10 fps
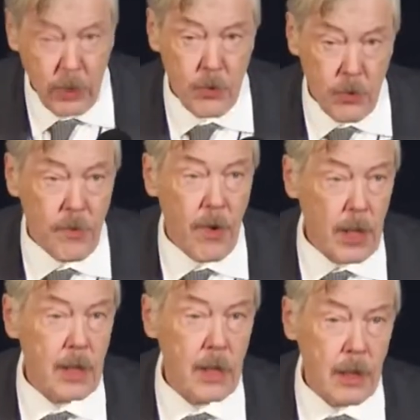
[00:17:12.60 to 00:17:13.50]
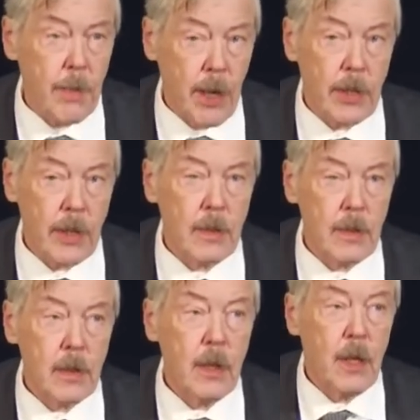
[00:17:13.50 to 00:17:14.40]
could do very little about it.
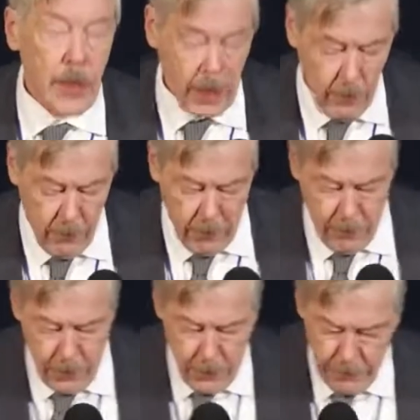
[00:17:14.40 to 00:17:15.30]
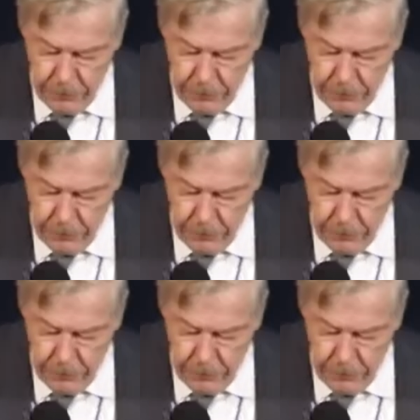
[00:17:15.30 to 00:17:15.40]
Thank you very much.